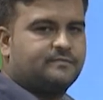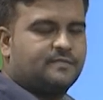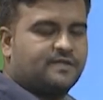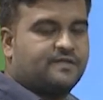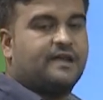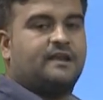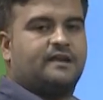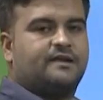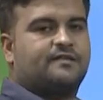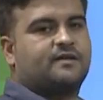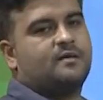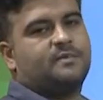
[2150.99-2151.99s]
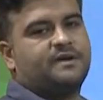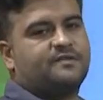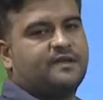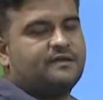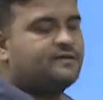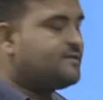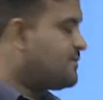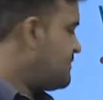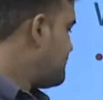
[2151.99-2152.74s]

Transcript: still it's a complete sentence.